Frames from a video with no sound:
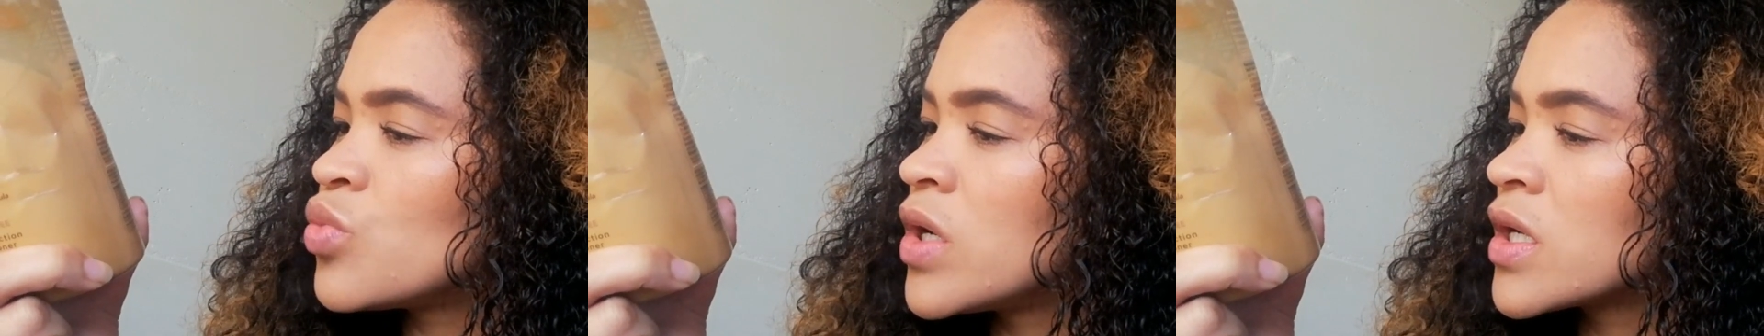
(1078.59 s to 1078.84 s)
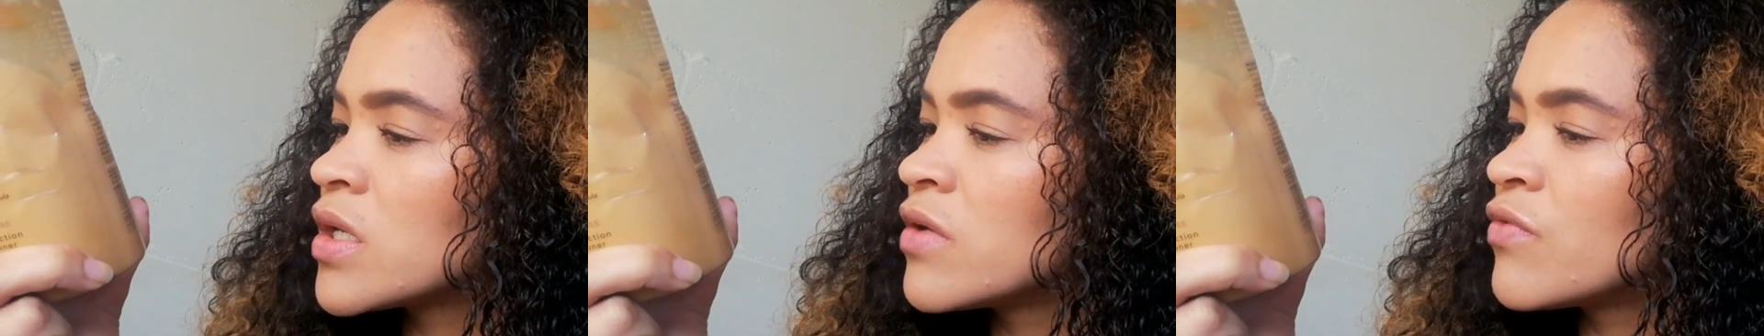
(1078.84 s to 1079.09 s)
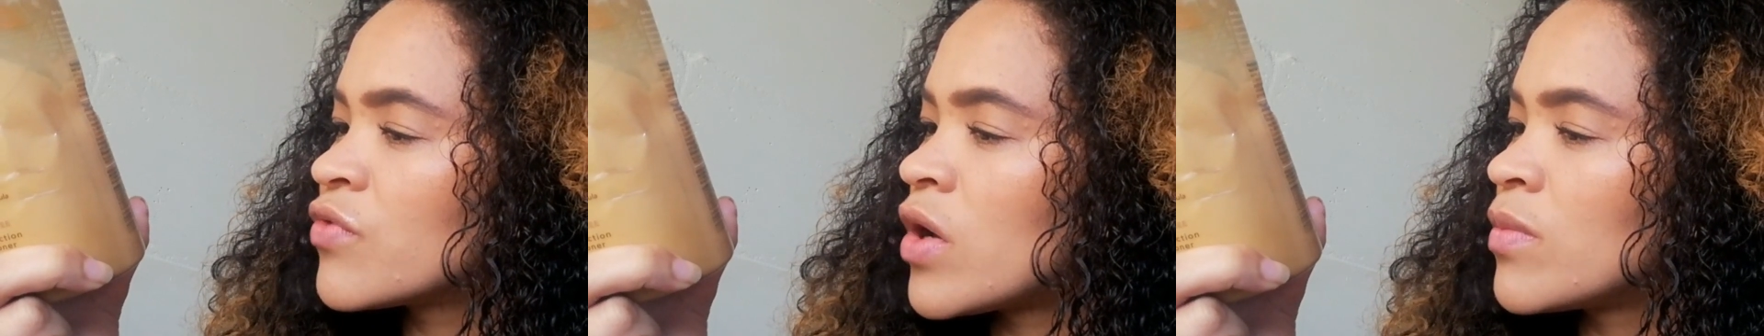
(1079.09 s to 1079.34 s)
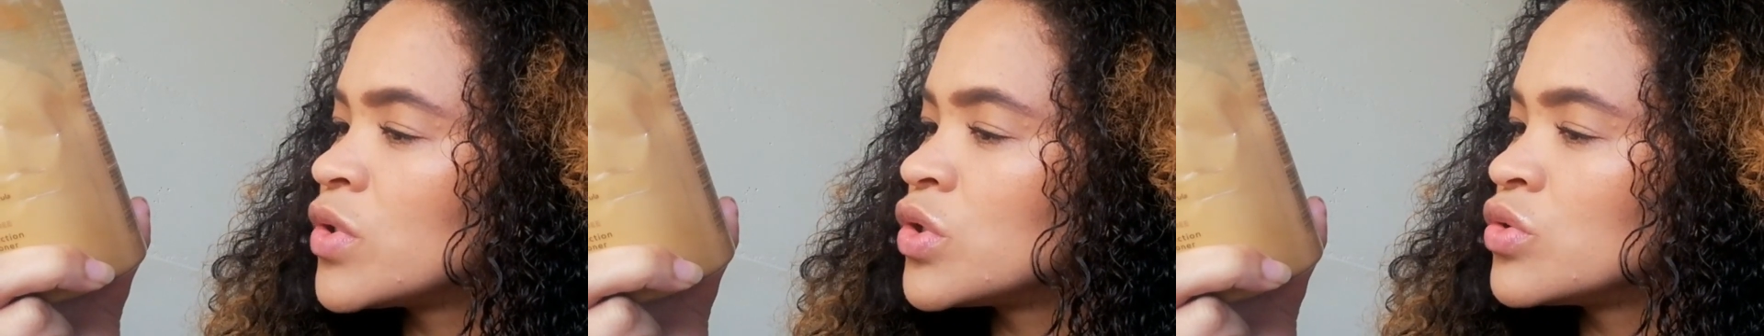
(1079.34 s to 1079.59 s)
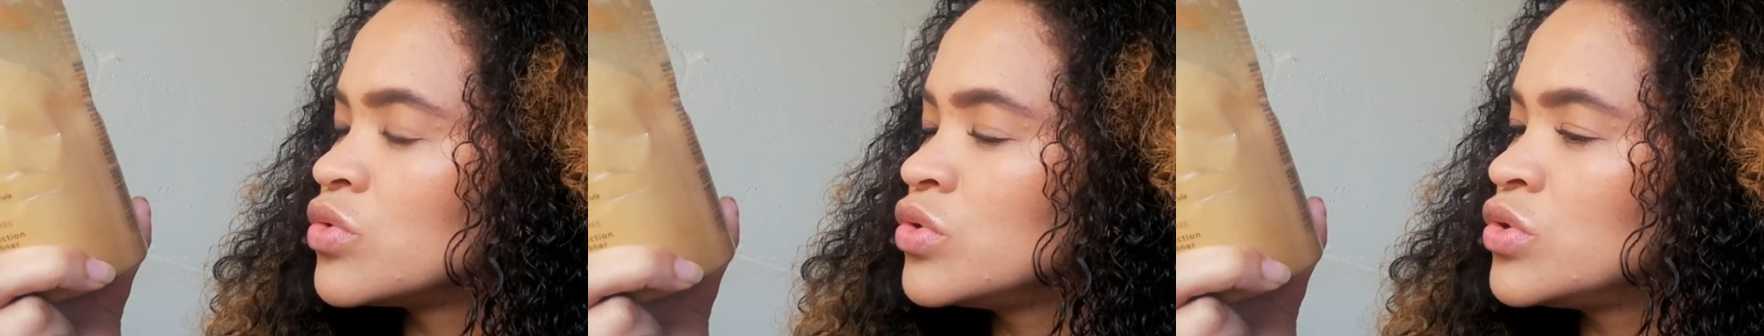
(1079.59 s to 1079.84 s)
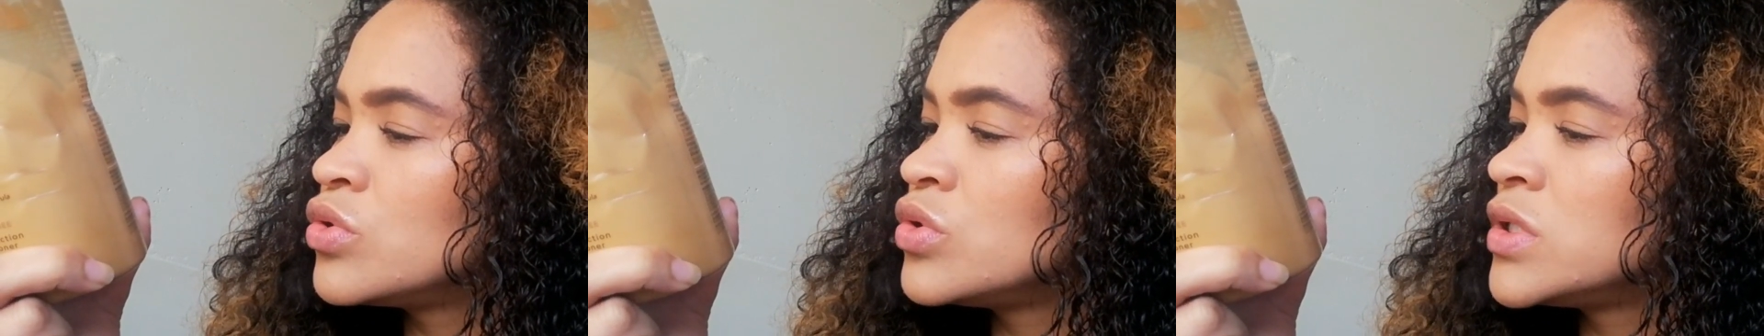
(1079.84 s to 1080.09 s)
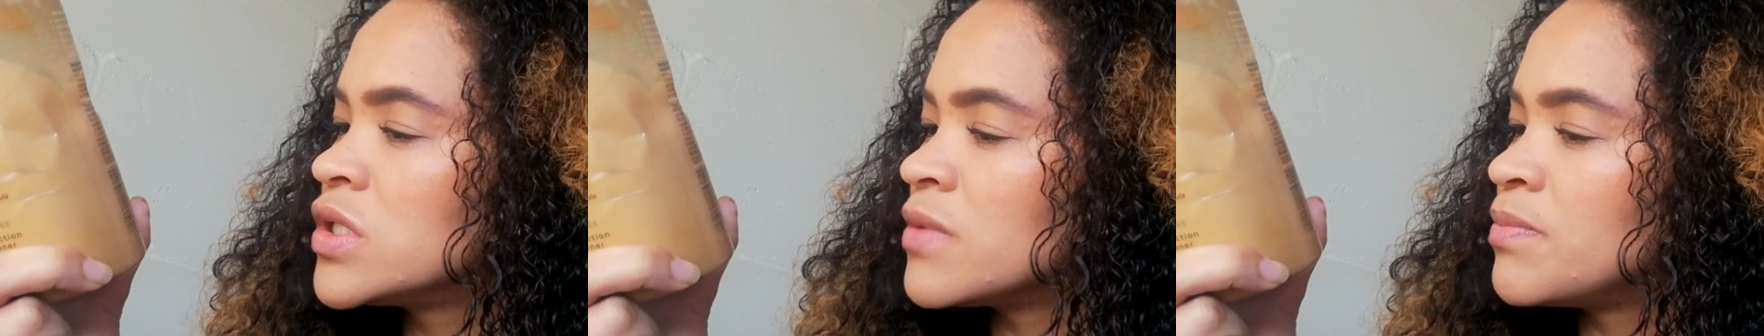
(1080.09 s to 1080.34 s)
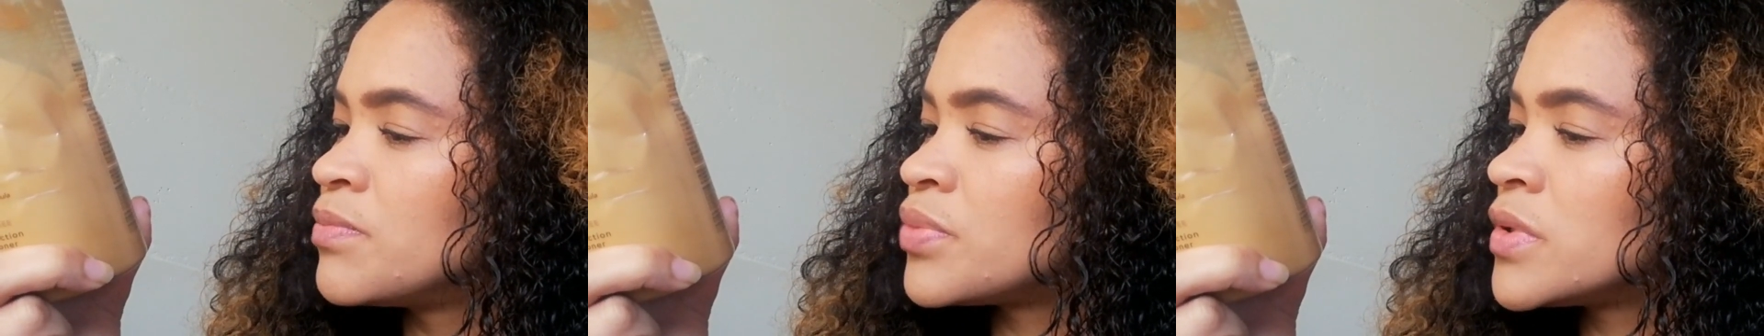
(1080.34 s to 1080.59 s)
working from a root to
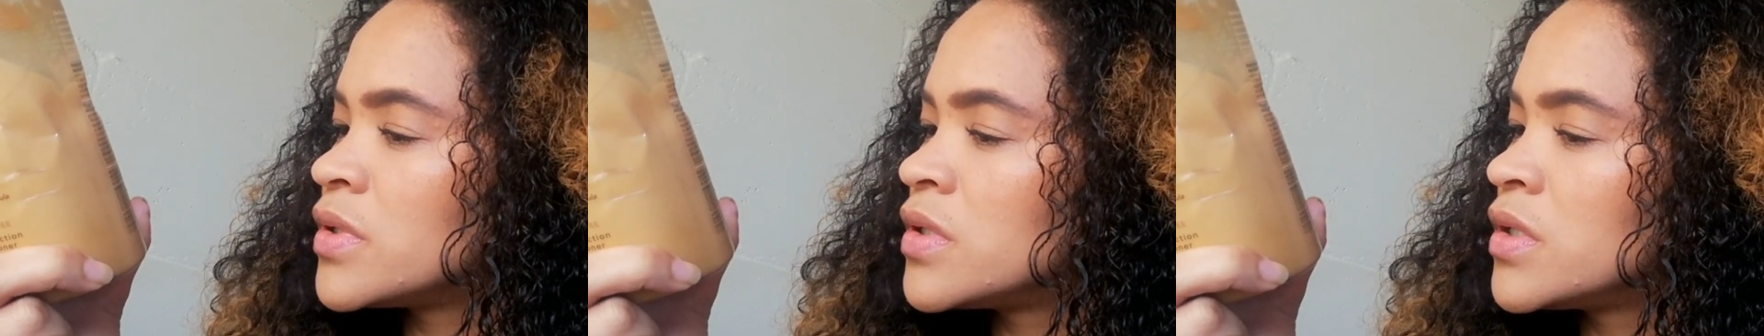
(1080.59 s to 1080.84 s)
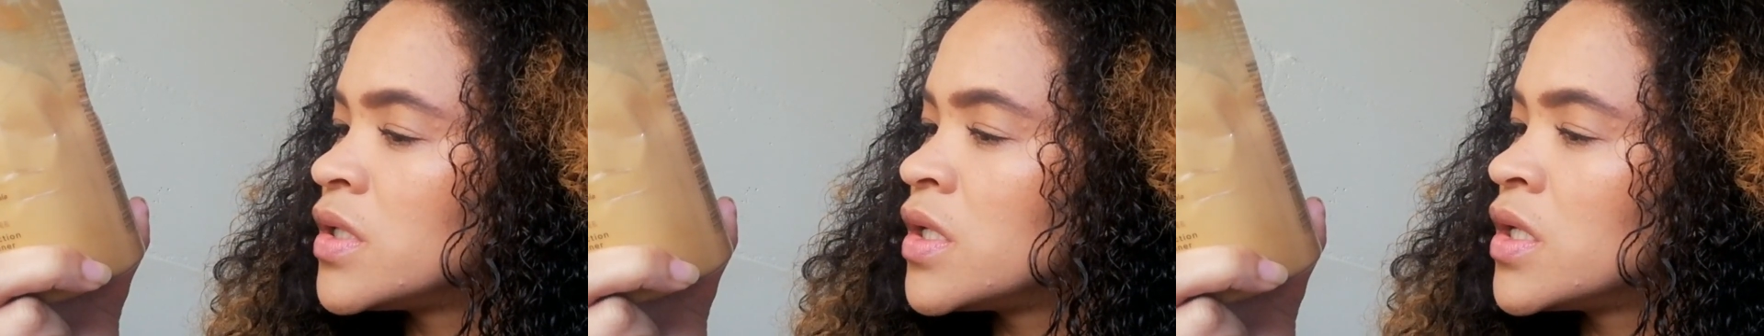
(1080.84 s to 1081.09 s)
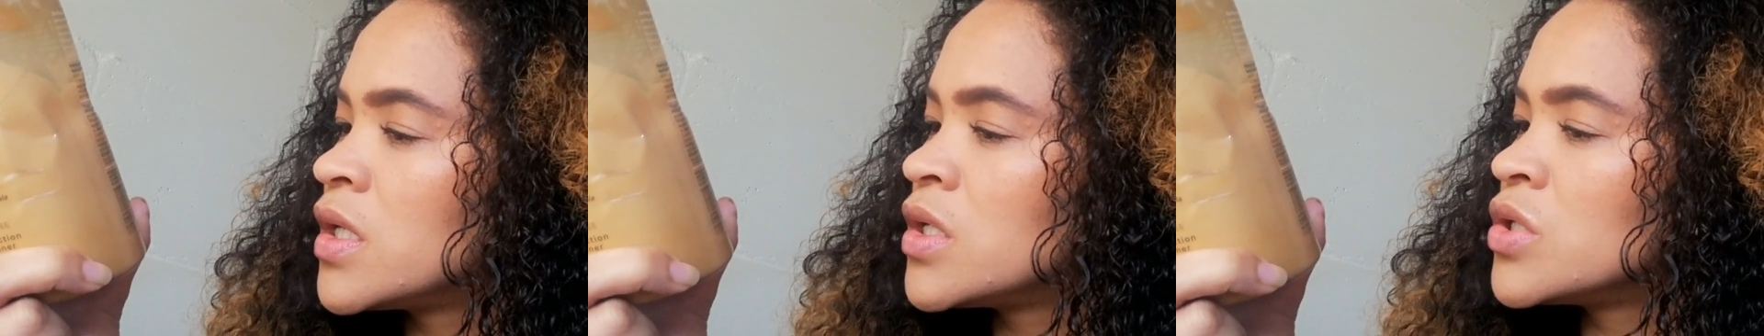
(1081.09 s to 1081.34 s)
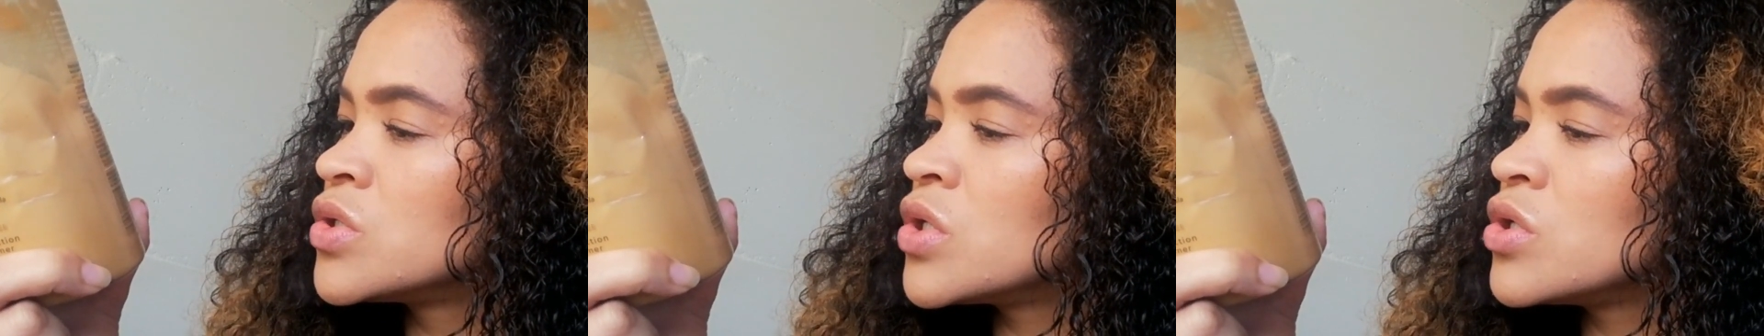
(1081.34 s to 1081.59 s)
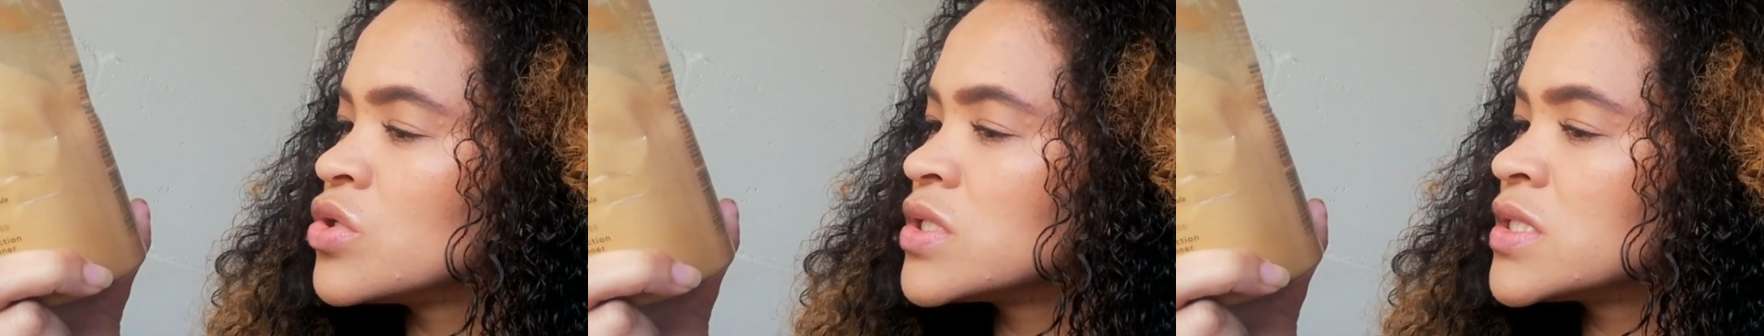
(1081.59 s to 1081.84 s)
tip. So you